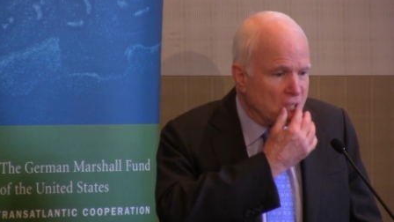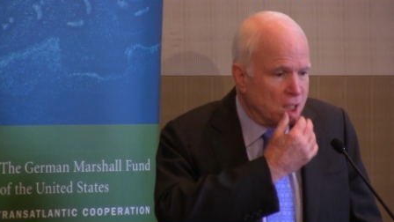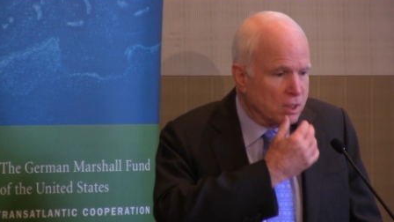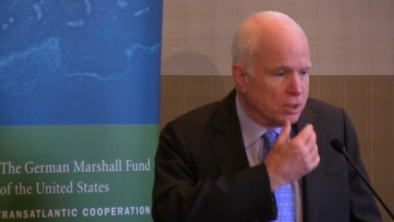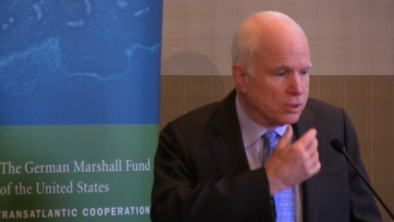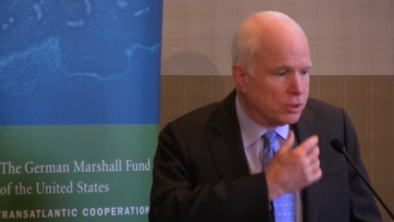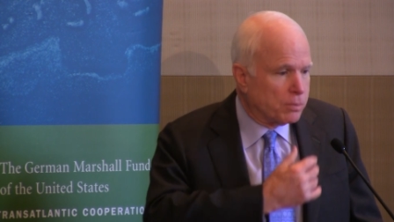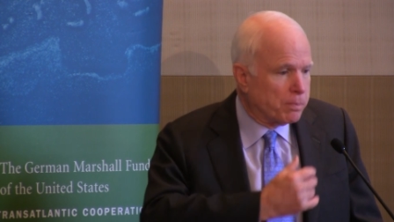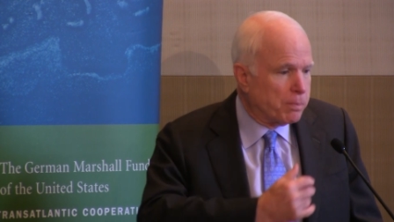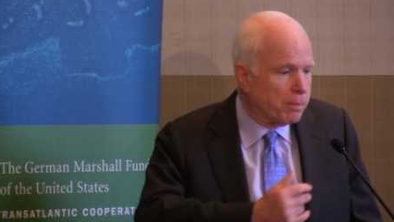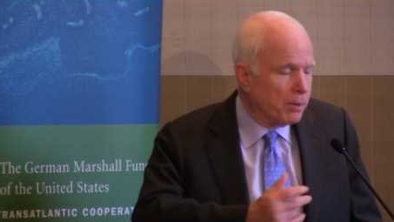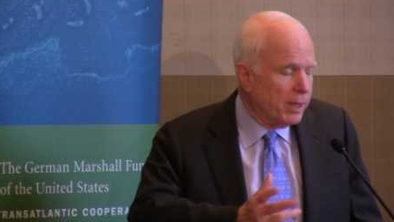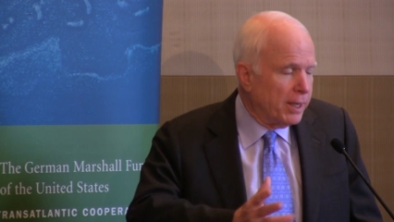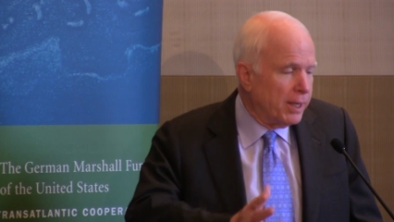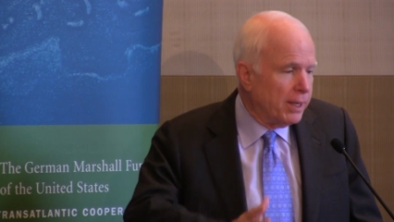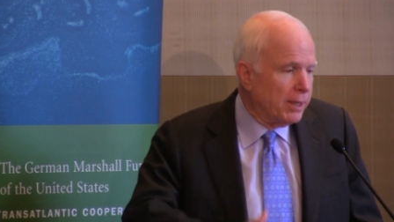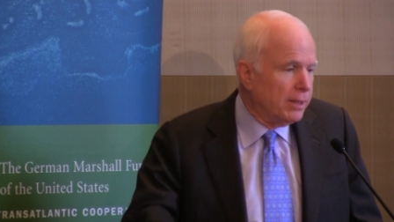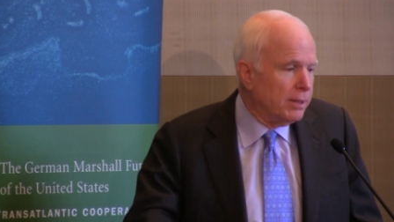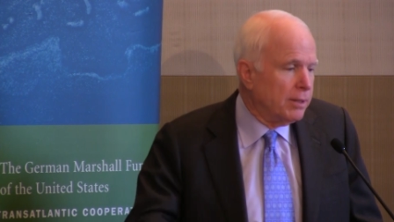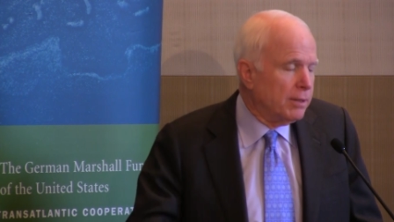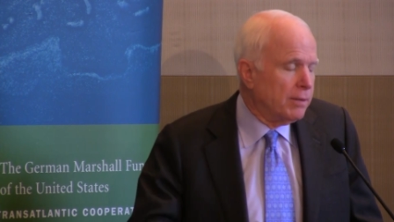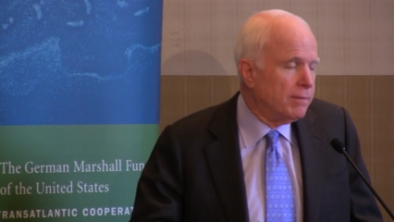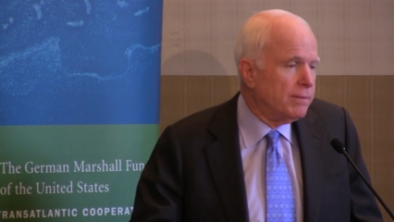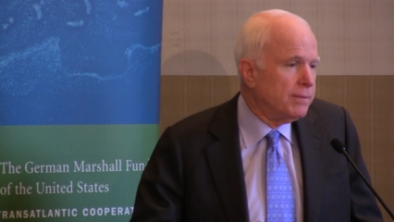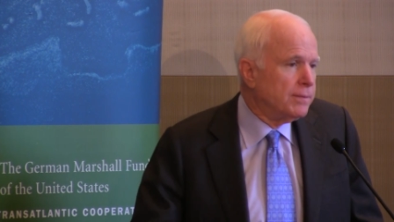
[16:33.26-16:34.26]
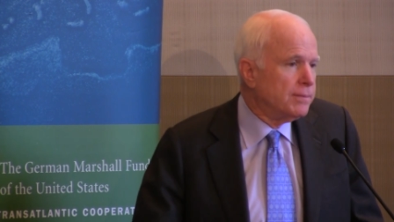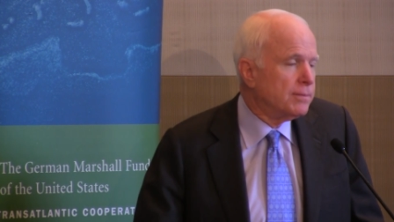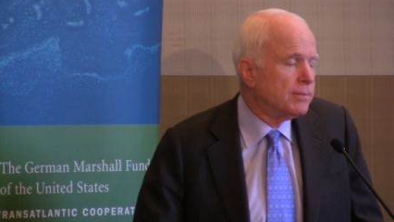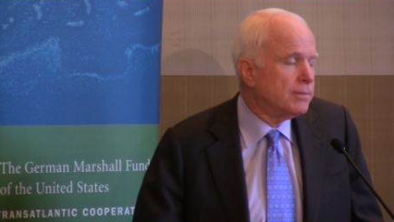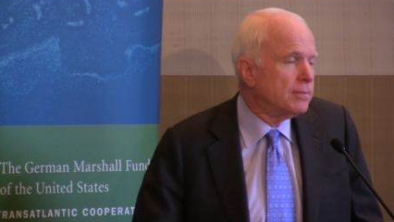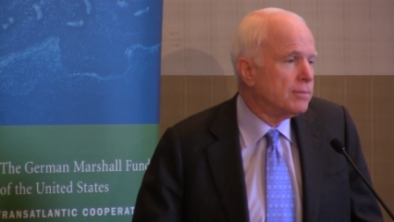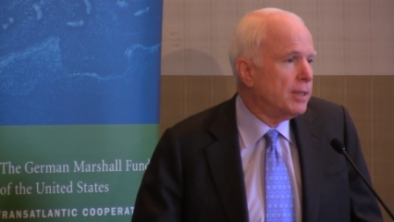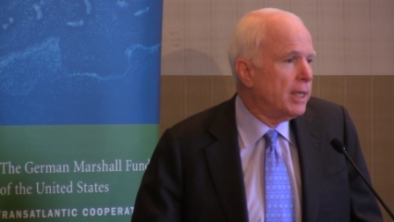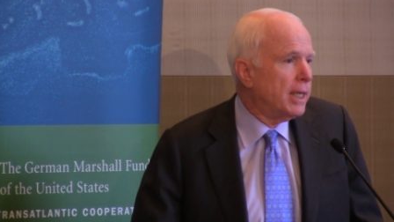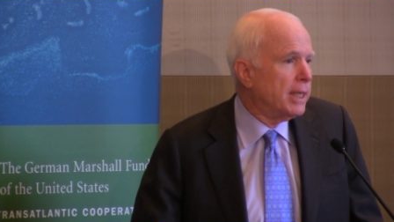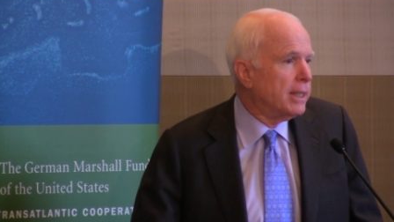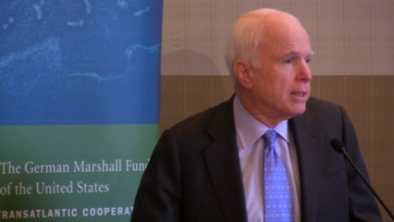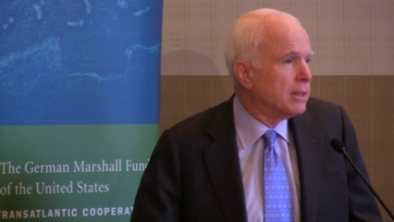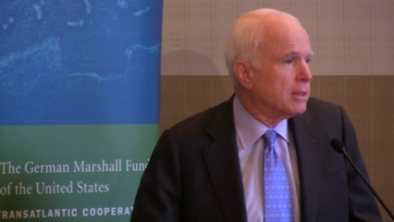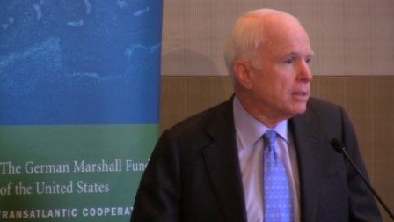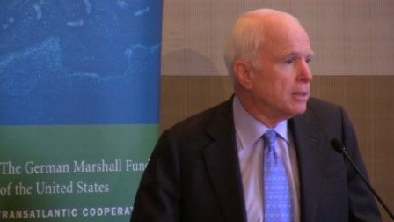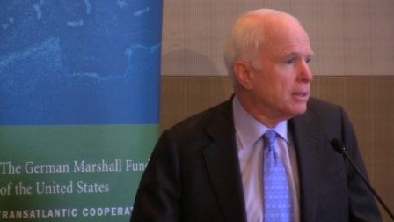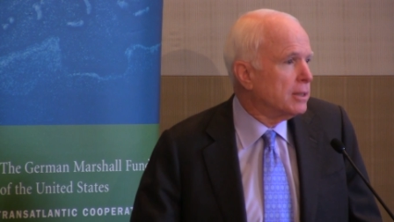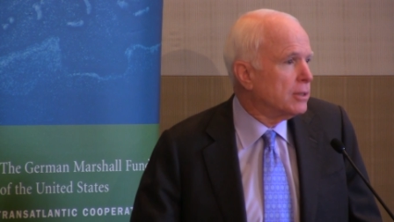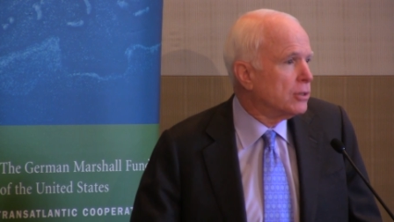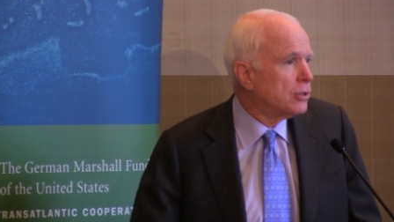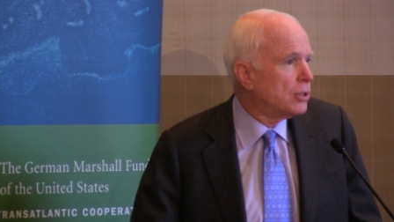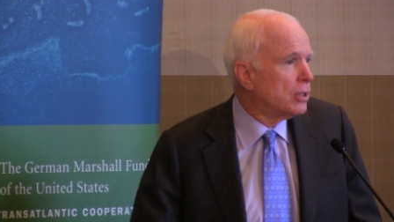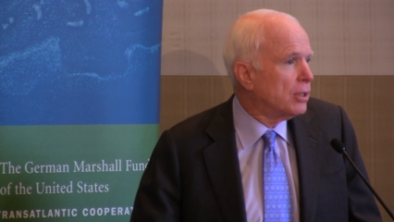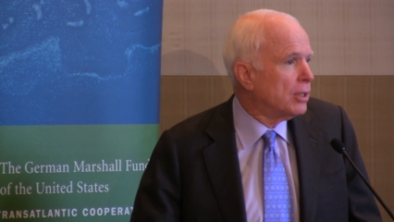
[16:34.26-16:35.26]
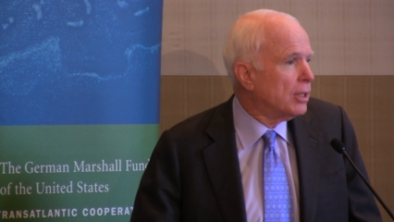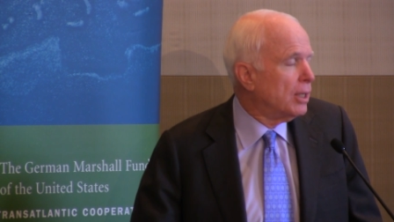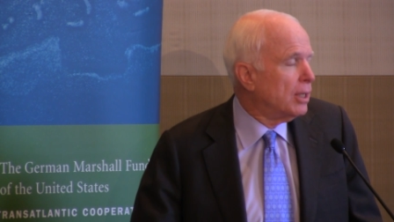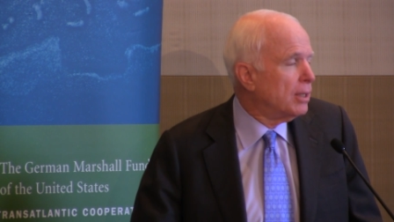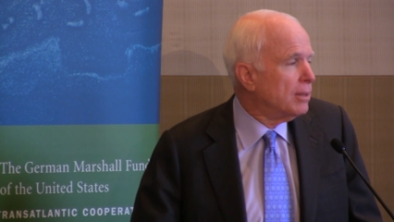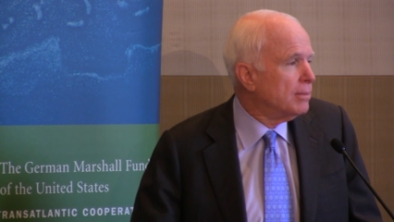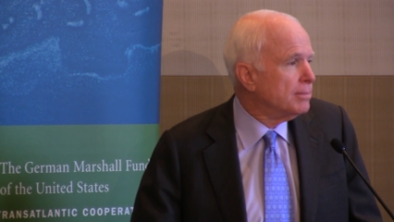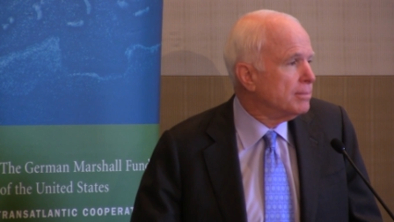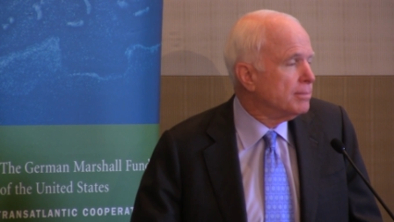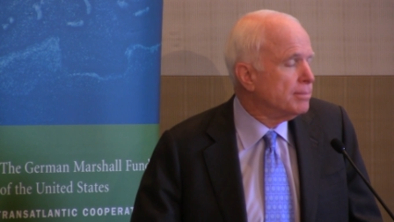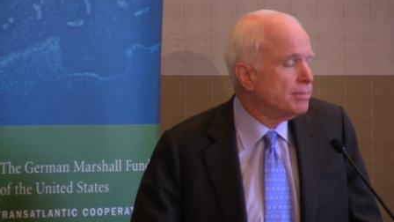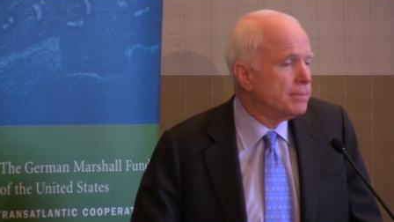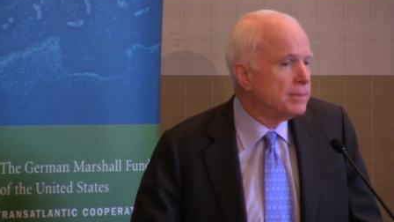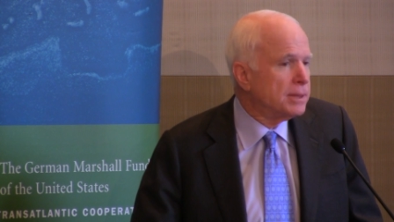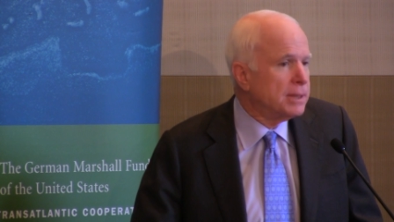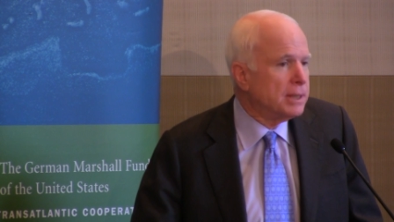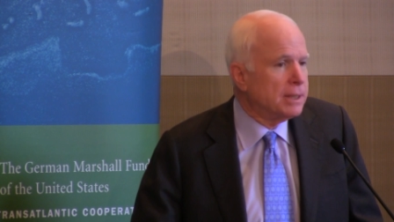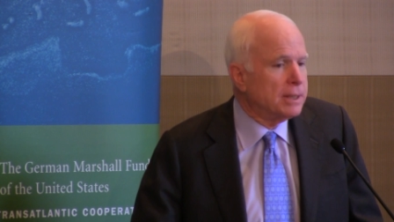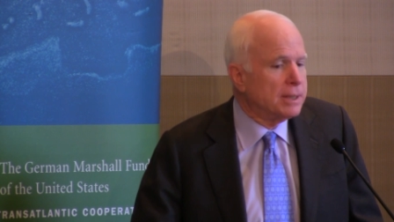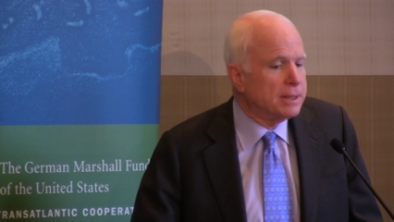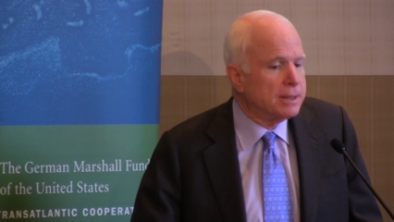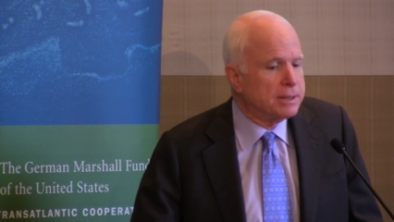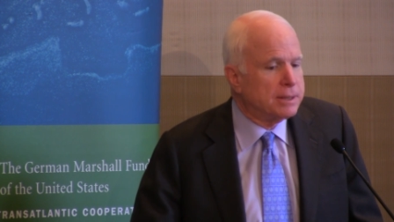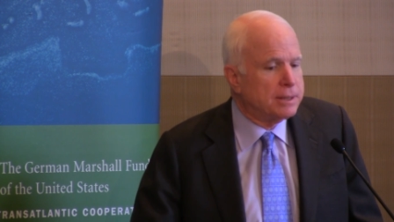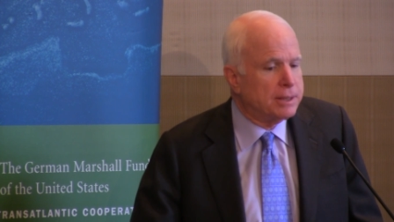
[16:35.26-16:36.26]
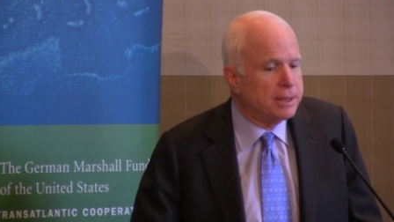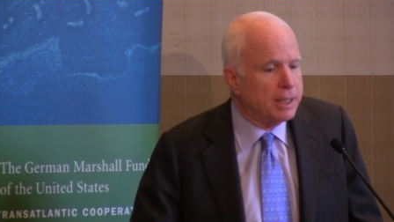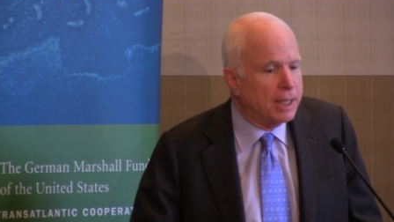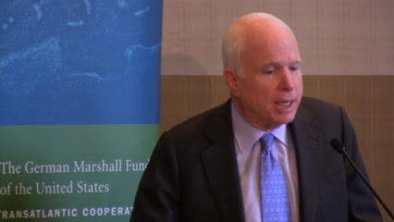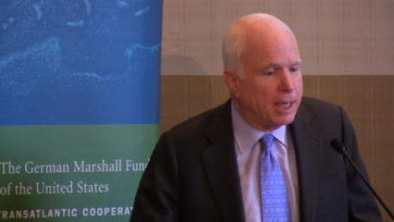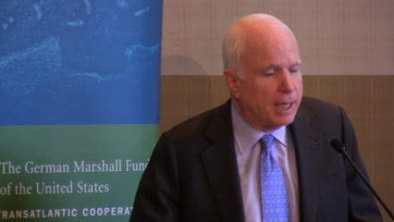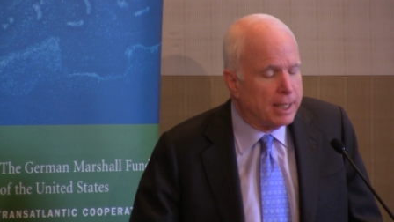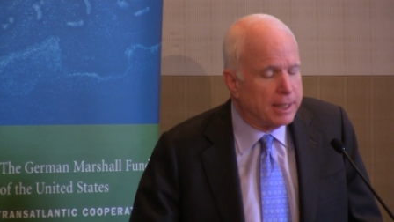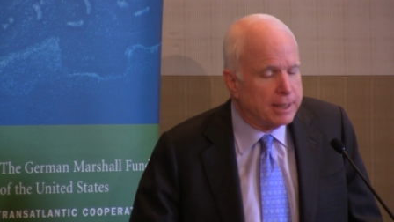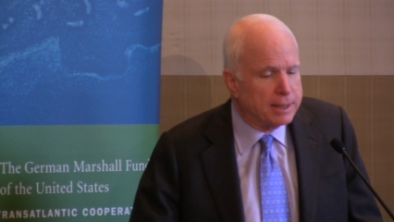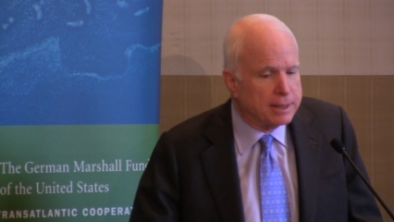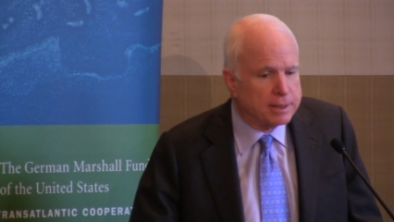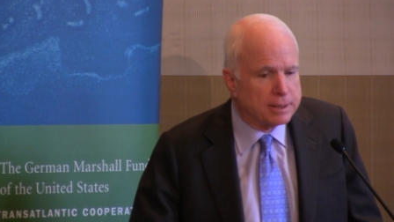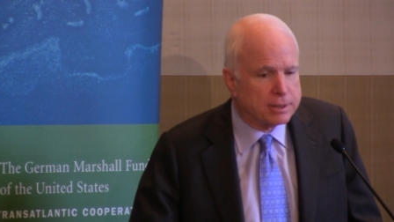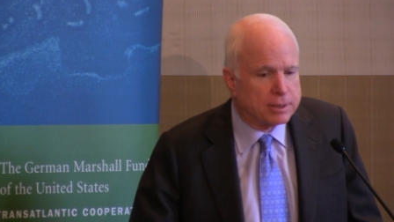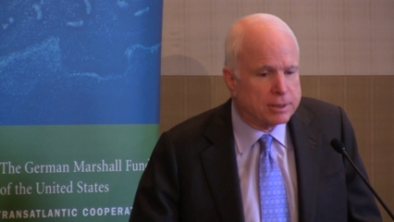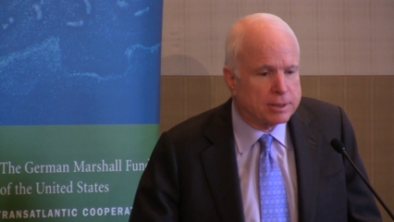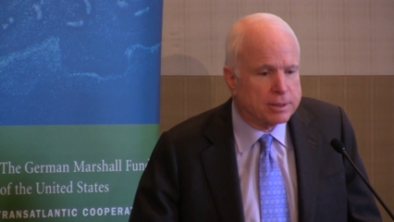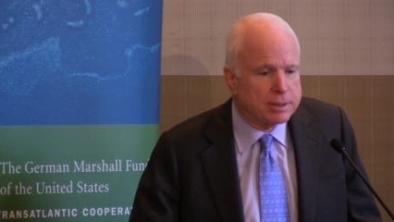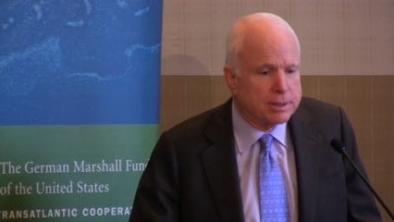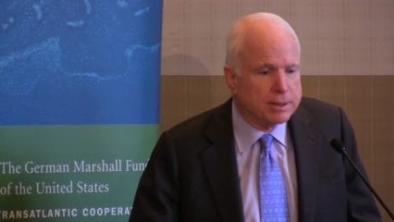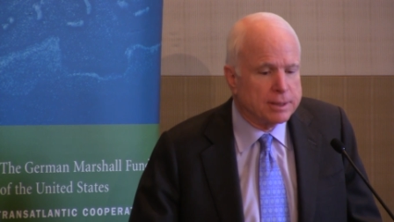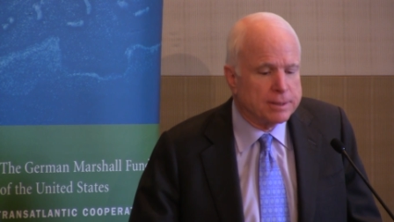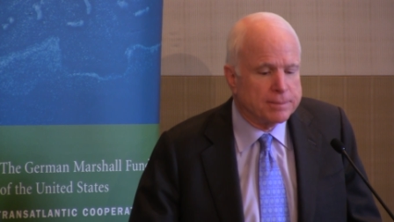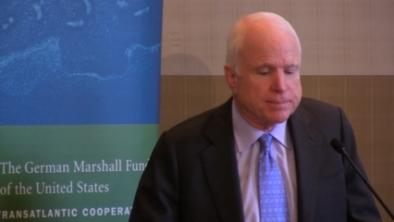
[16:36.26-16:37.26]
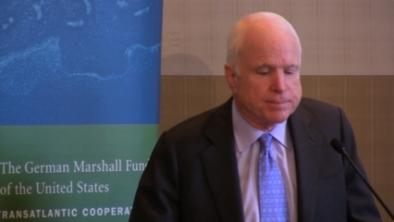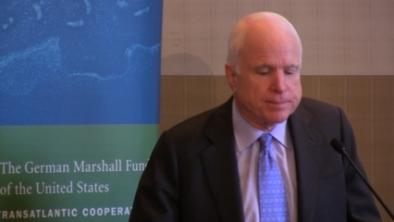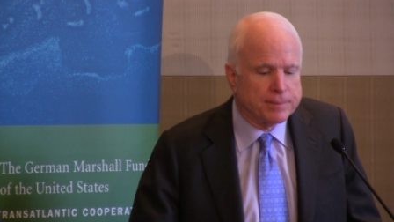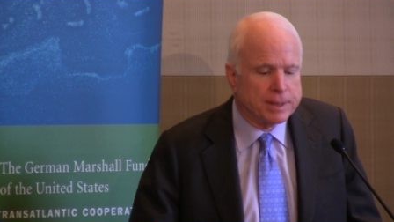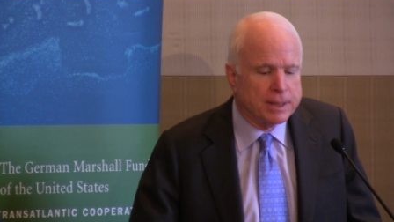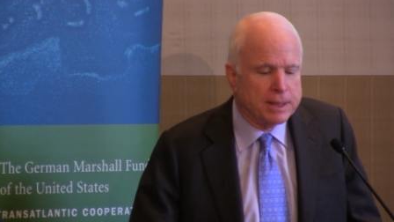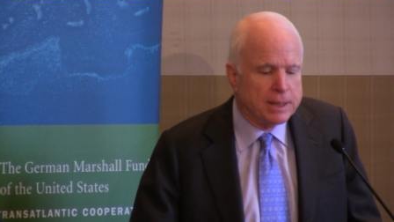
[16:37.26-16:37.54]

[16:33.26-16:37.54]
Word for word: the spread of radical Islam, the jihadists, the